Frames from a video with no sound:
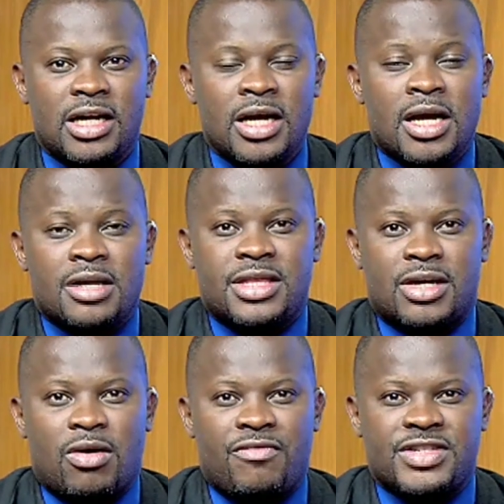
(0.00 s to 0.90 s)
director.
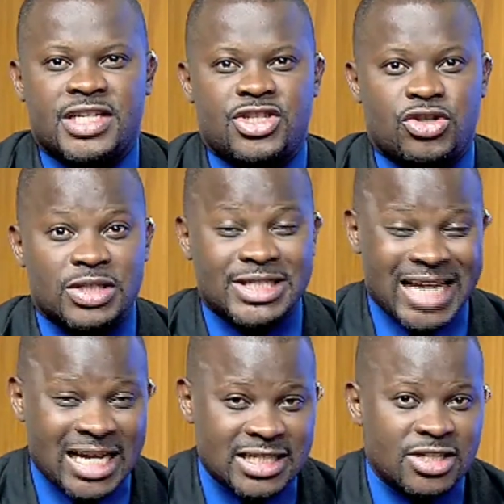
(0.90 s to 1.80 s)
The
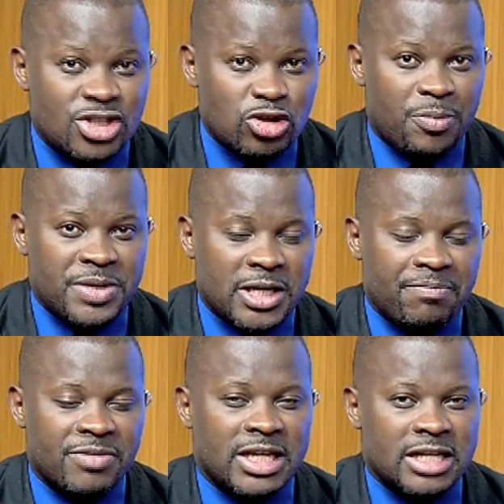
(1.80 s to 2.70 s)
conversation doesn't
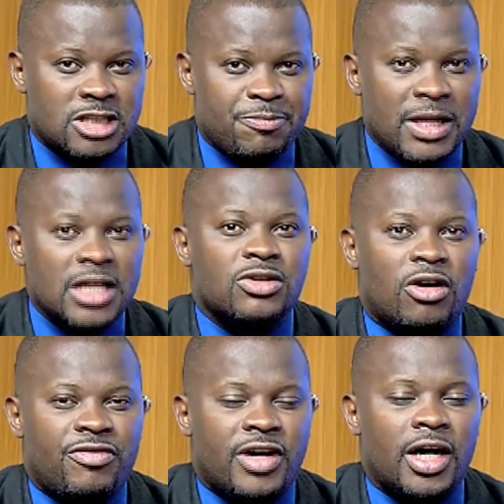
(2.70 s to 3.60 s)
stop here. Let's
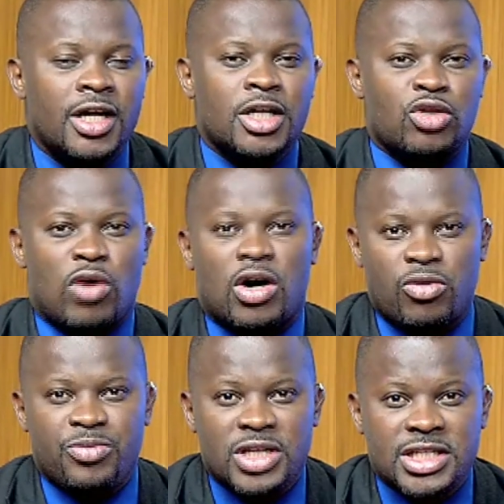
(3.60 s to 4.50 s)
spill it over
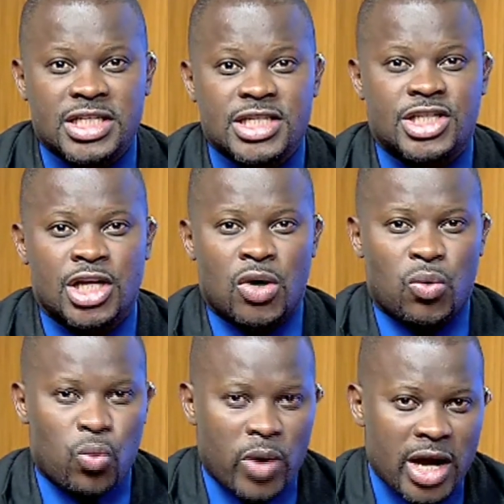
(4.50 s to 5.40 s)
to our
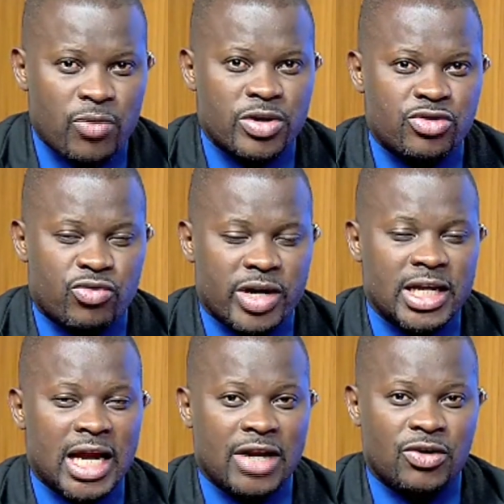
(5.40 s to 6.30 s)
communities where
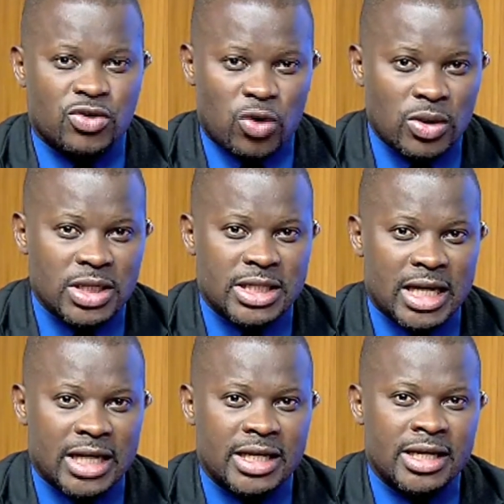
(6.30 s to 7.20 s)
we dwell, and not
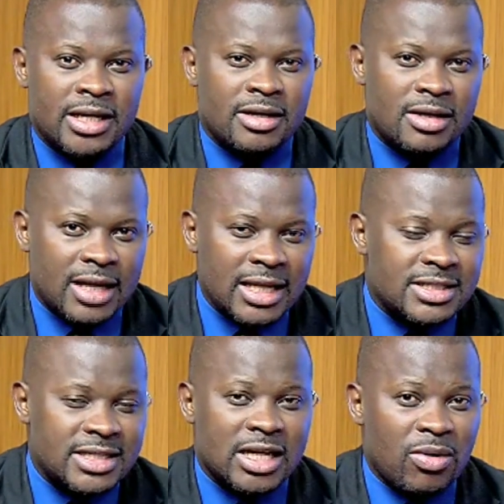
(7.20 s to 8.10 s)
only that,
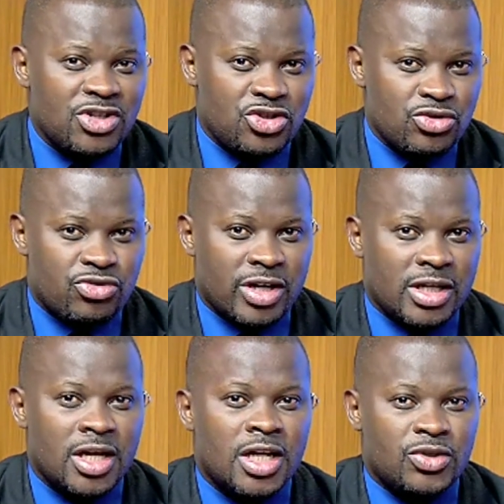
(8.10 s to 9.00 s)
let's take our
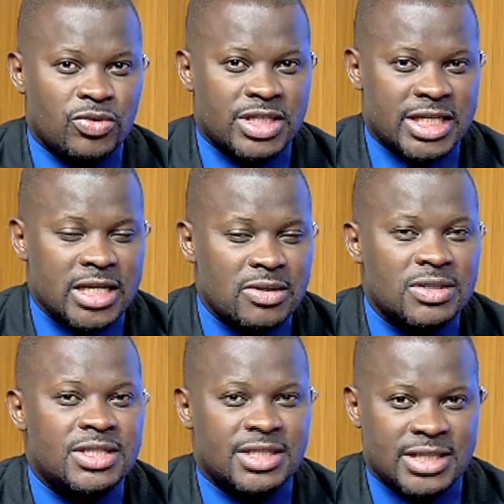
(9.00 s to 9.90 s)
children to
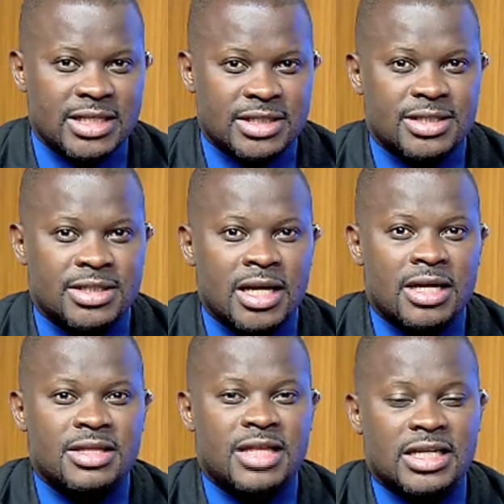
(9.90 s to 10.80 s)
skills
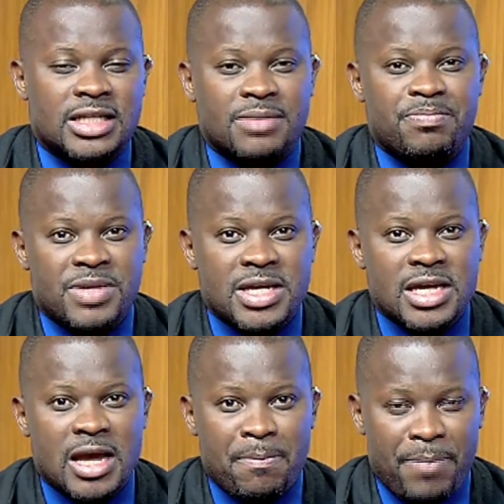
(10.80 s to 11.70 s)
centers that
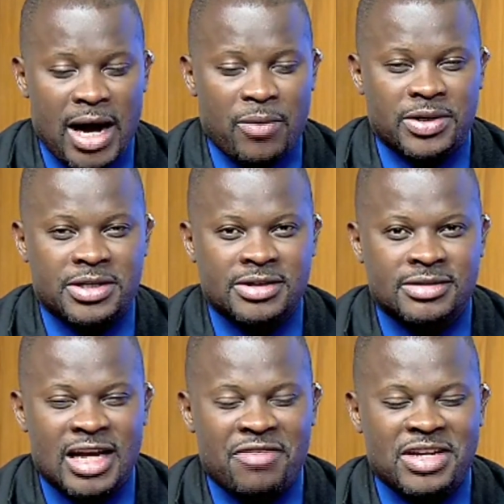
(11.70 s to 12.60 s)
can be
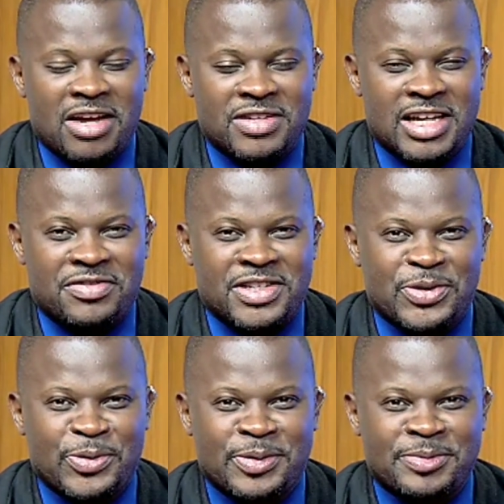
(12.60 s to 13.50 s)
empowered. Have a
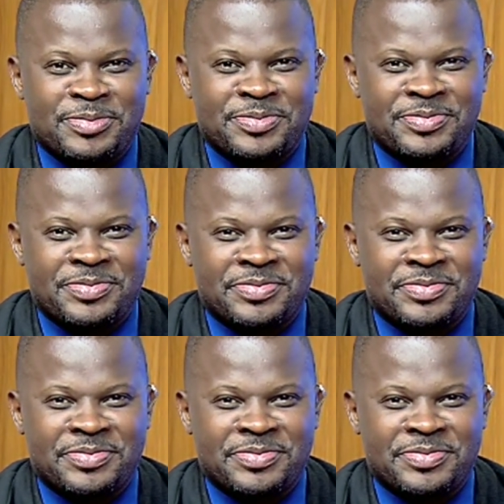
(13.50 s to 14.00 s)
lovely afternoon.